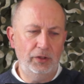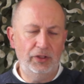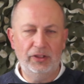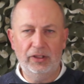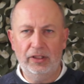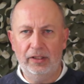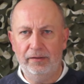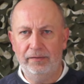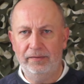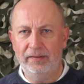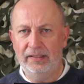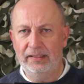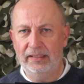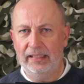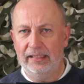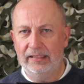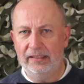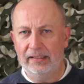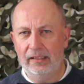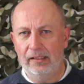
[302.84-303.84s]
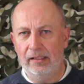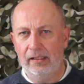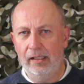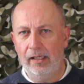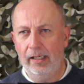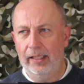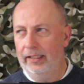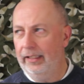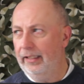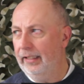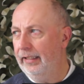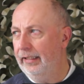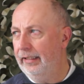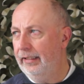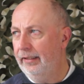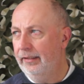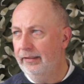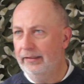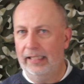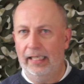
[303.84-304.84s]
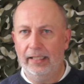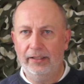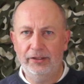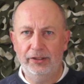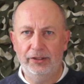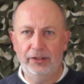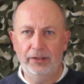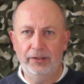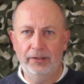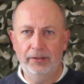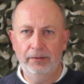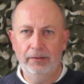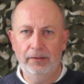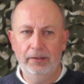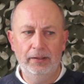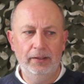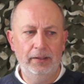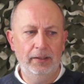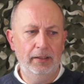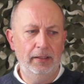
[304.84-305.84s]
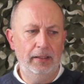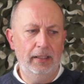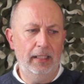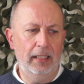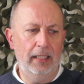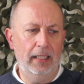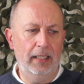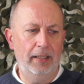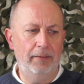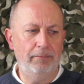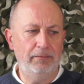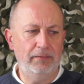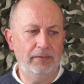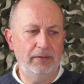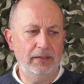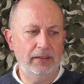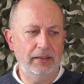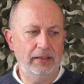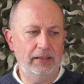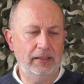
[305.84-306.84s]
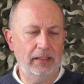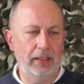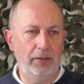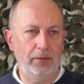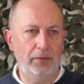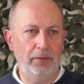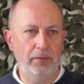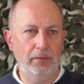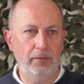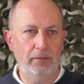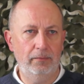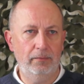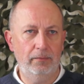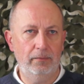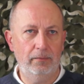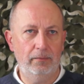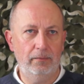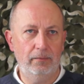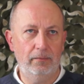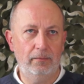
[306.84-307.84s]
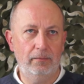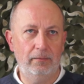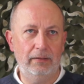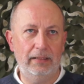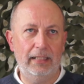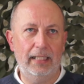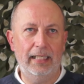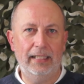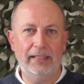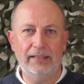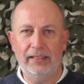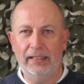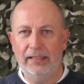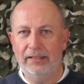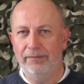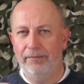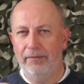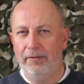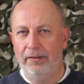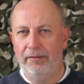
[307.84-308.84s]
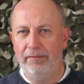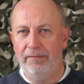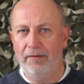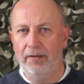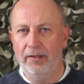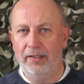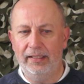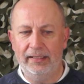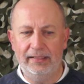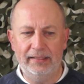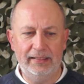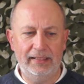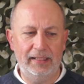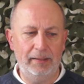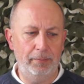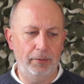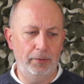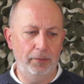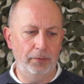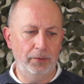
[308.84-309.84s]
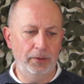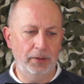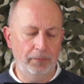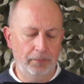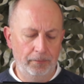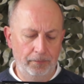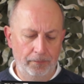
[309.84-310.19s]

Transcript: surface is lightly textured. So yeah, it's very finely stippled.